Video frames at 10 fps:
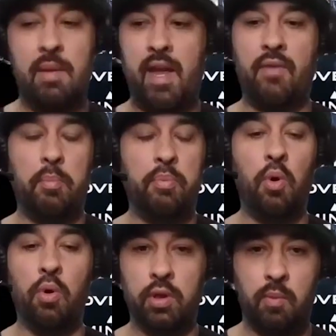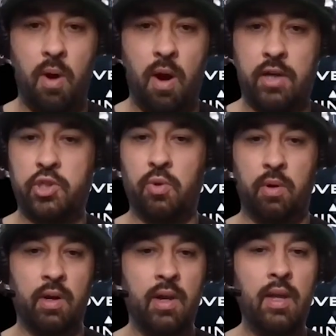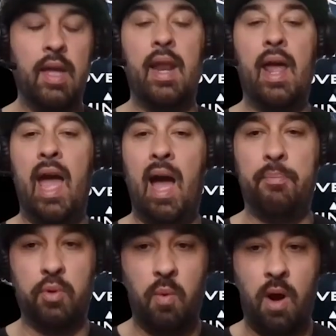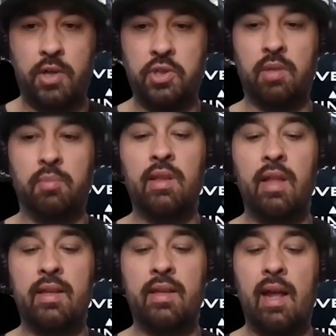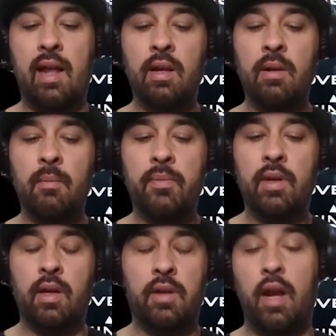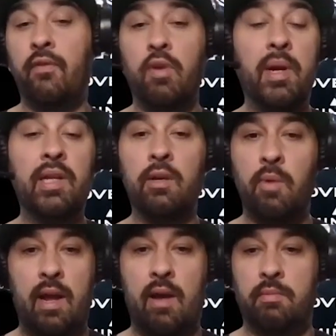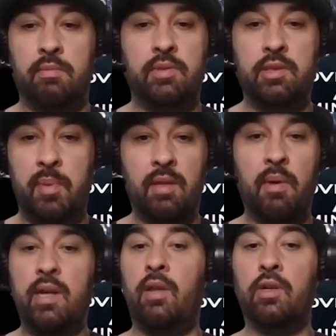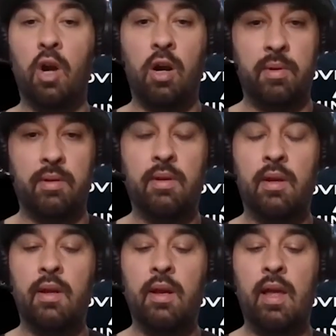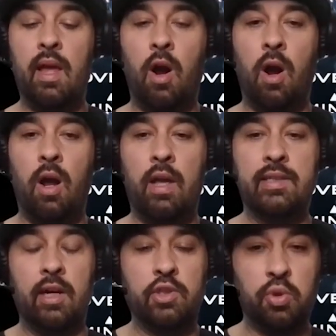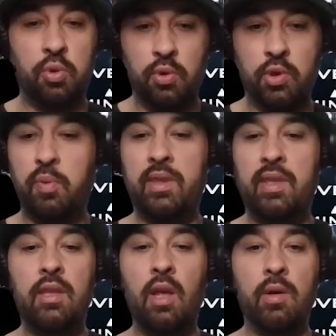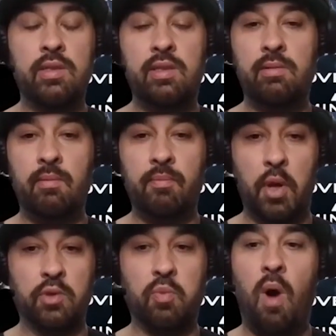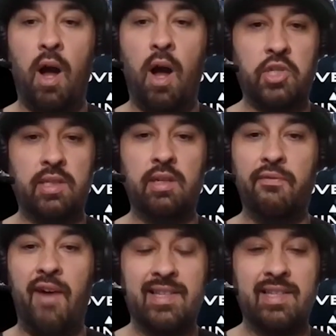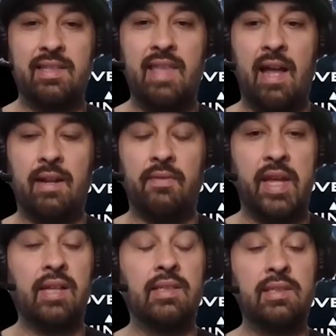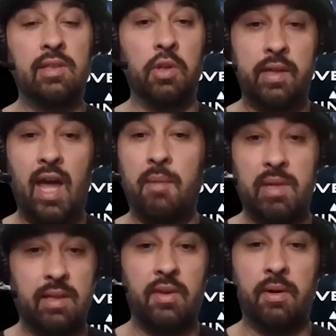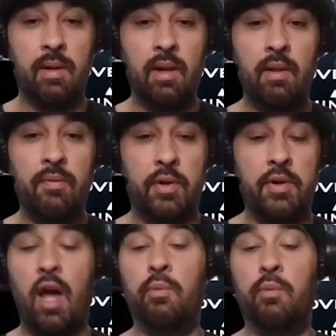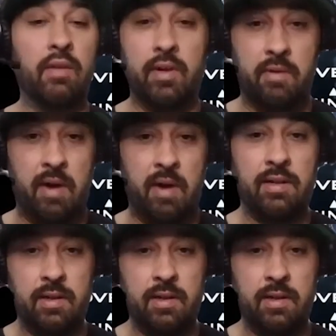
They may have a Polar watch or an Apple Watch or something like that. Not everybody can run out and spend the money on the Garmin. Is there tools within those watches and devices that they could still look at? I mean, they're not irrelevant, right?